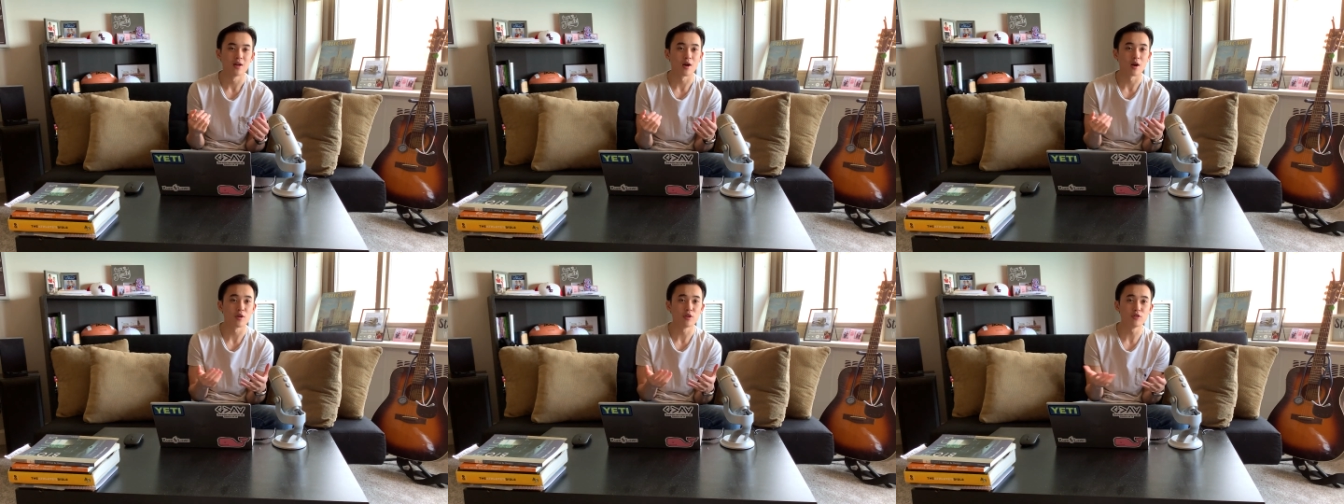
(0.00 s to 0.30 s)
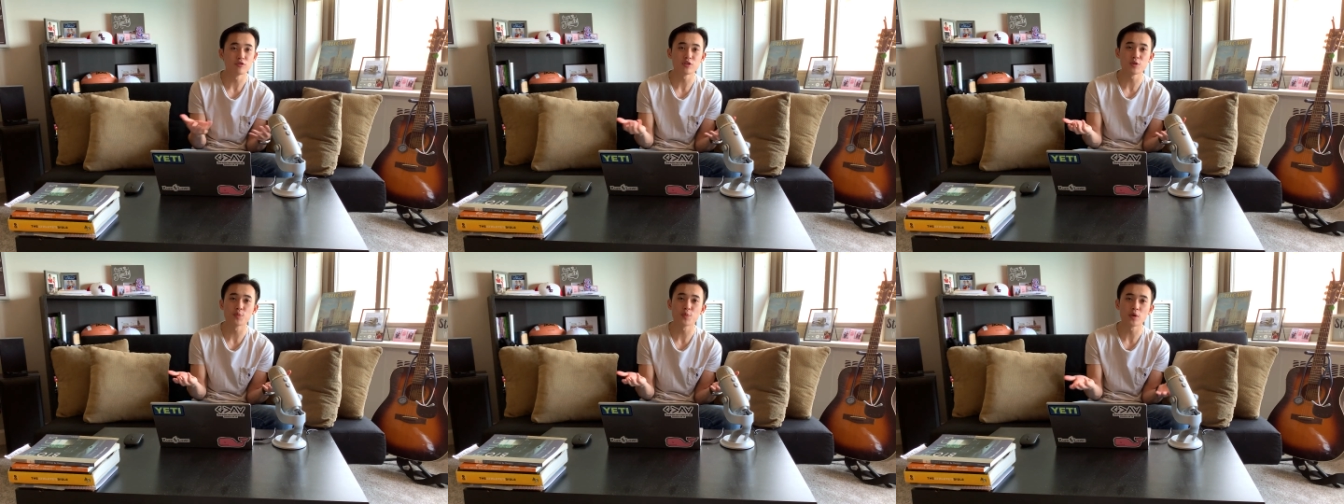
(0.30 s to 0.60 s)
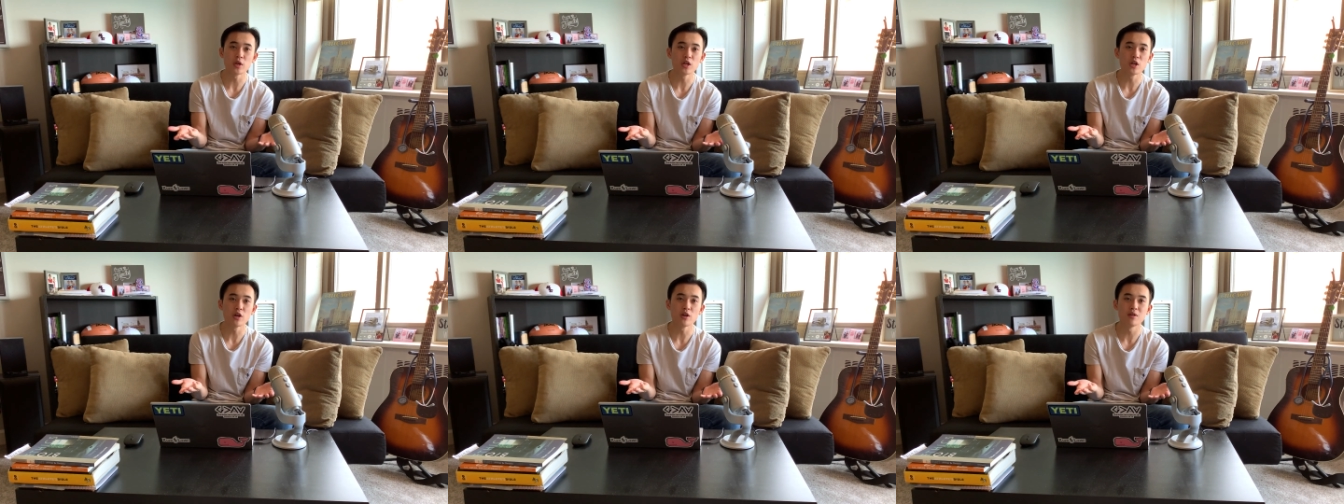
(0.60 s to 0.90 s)
are usually
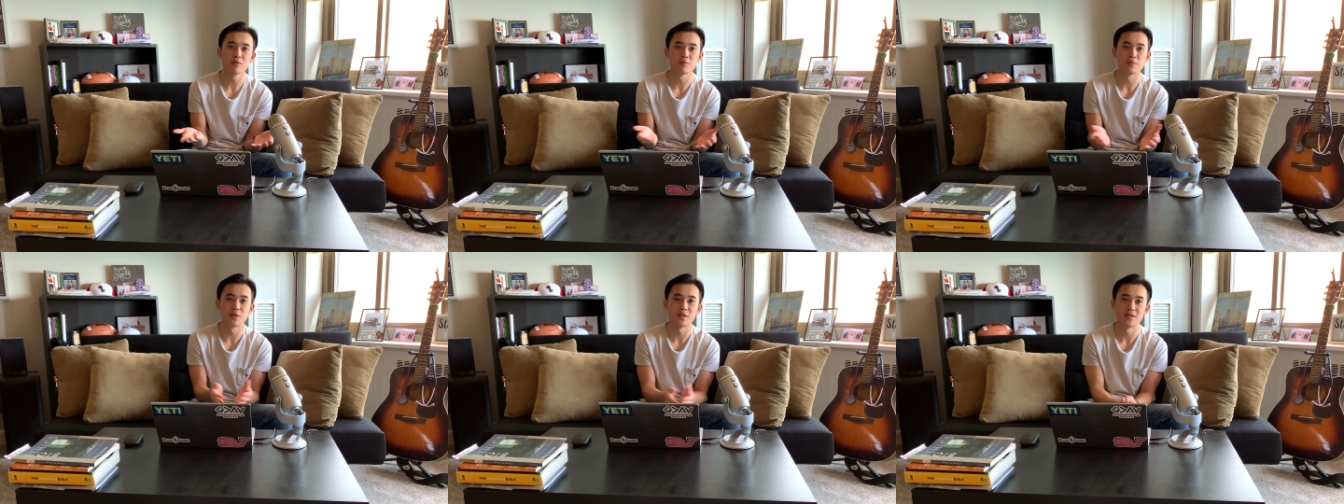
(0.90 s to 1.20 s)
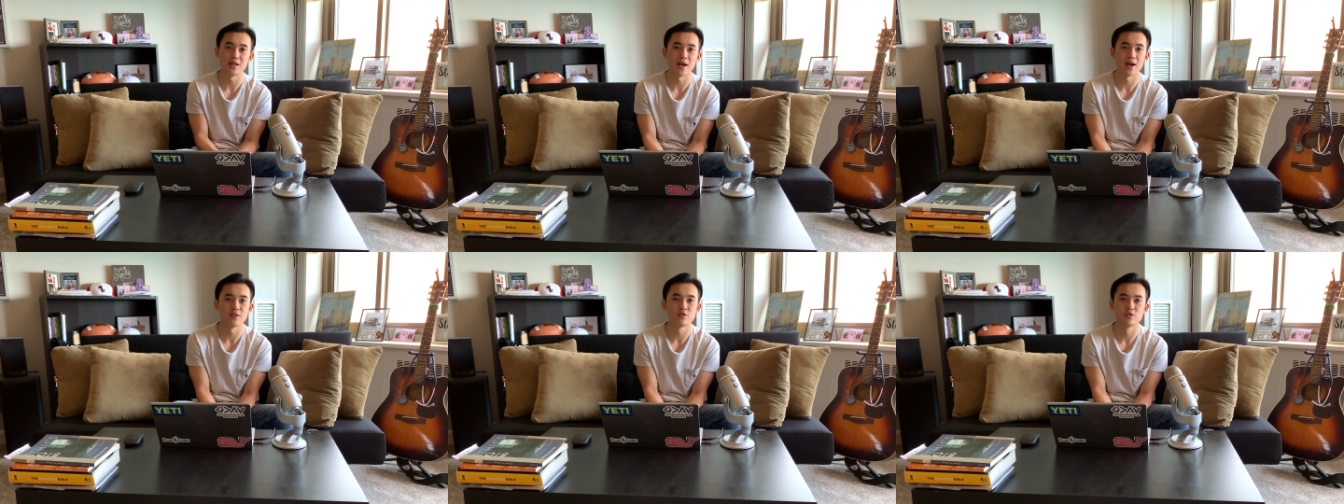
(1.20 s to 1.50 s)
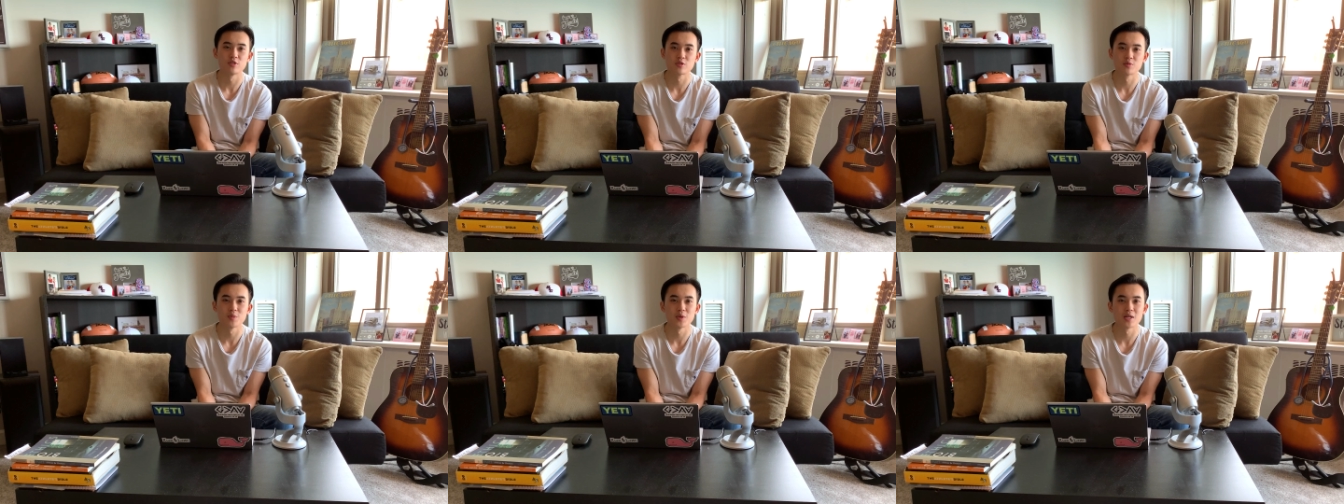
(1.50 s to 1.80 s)
pretty good in
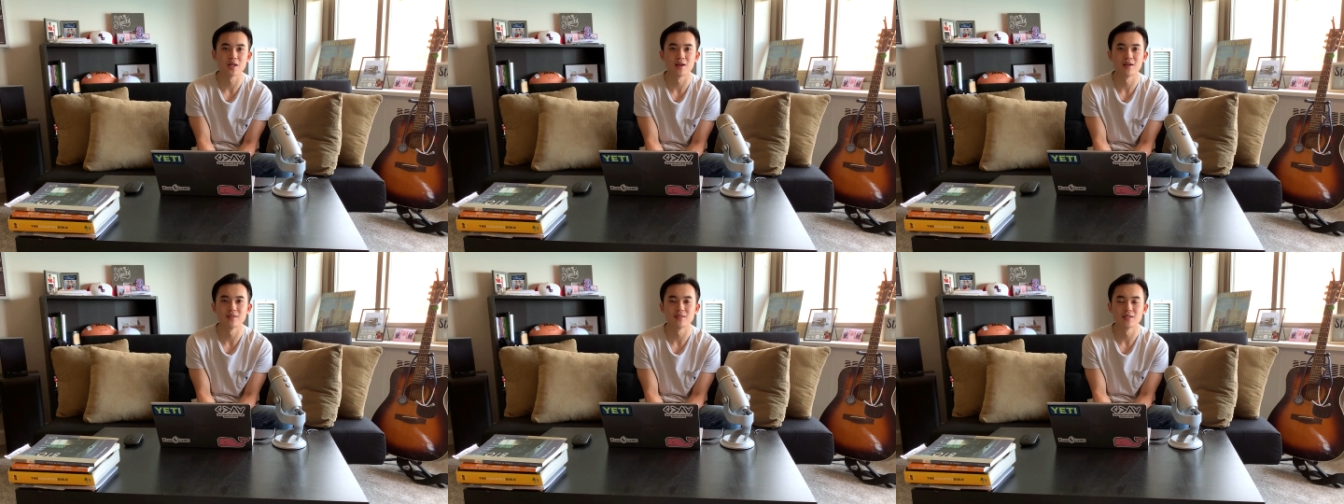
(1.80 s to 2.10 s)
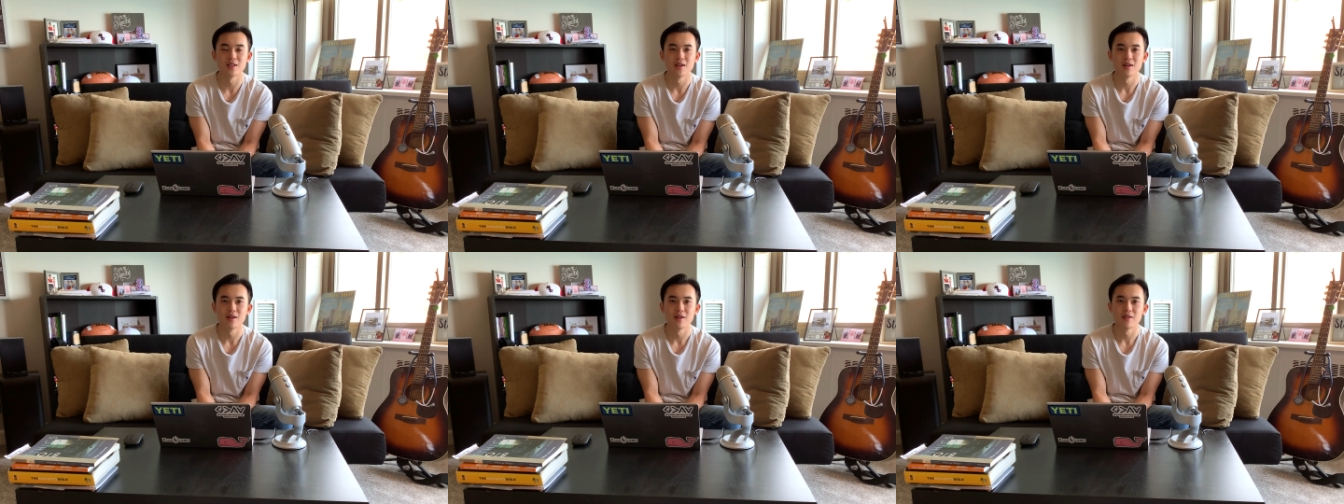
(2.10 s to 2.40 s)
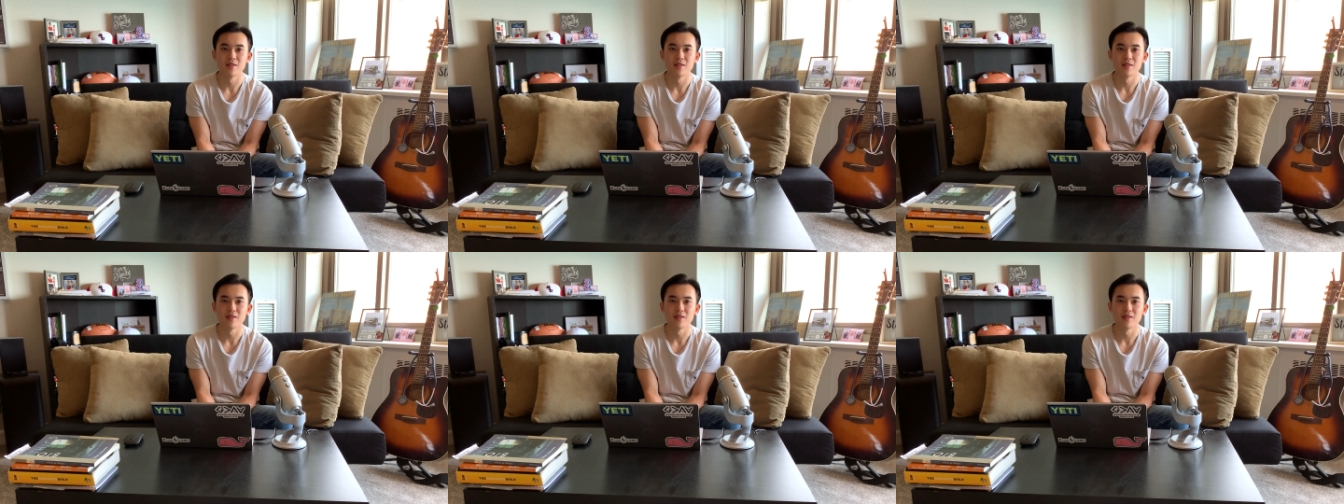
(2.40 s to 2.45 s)
pediatrics because